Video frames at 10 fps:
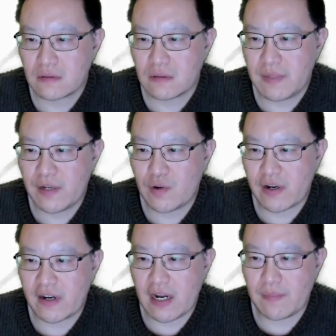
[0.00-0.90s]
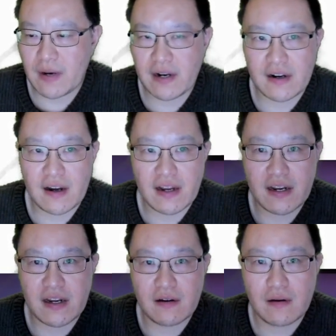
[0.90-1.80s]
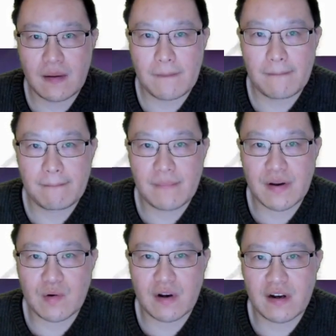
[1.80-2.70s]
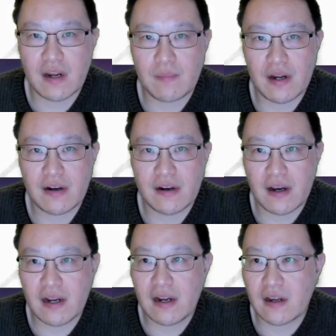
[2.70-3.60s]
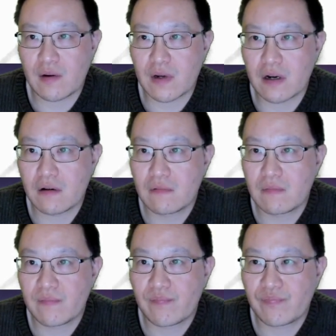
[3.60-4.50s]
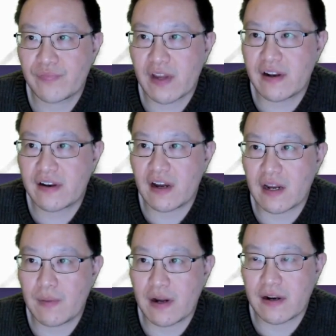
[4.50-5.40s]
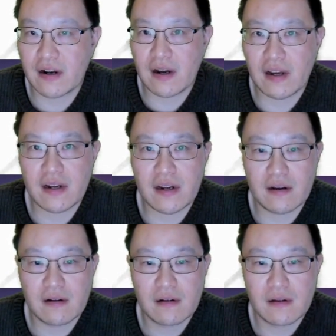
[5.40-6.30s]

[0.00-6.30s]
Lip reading: Let me do it side by side here. Let me do a side by side. Ah, here we go. Nice side by side here.